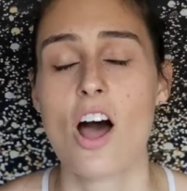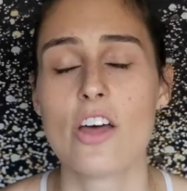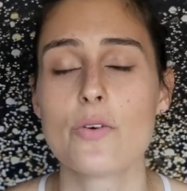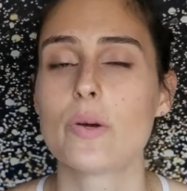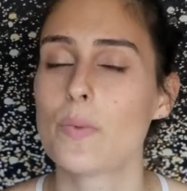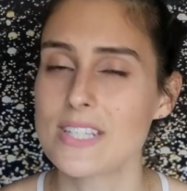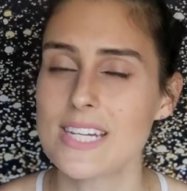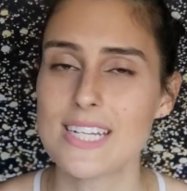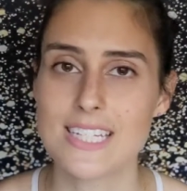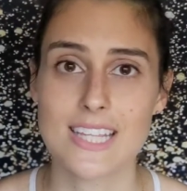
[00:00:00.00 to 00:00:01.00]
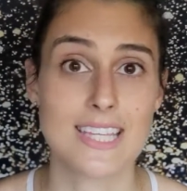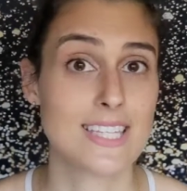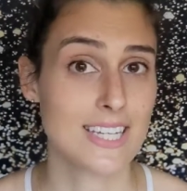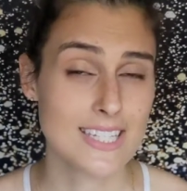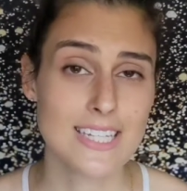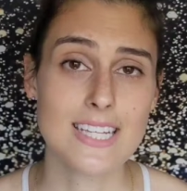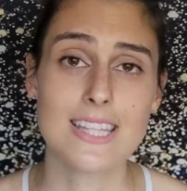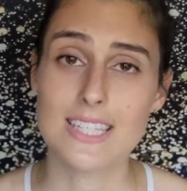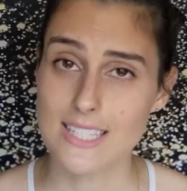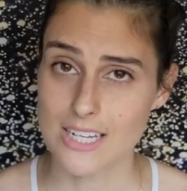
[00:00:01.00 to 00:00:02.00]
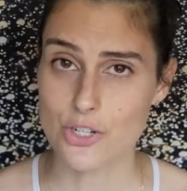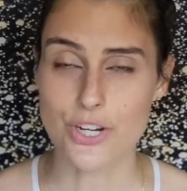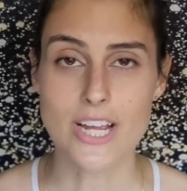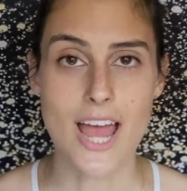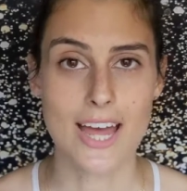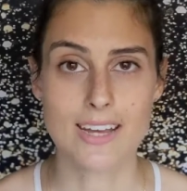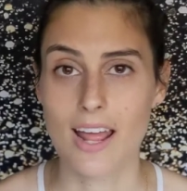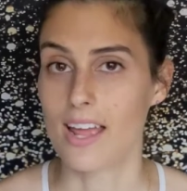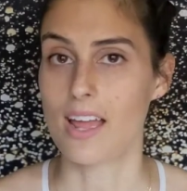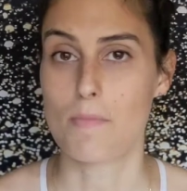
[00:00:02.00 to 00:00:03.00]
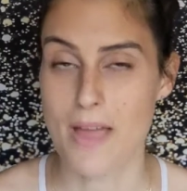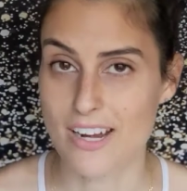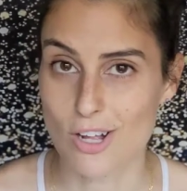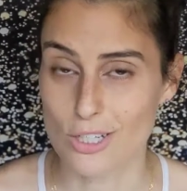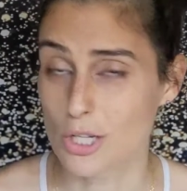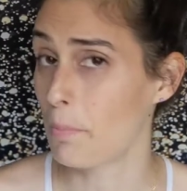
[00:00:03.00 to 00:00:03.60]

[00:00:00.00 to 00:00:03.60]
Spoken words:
Although it wasn't until the 16th century and a man called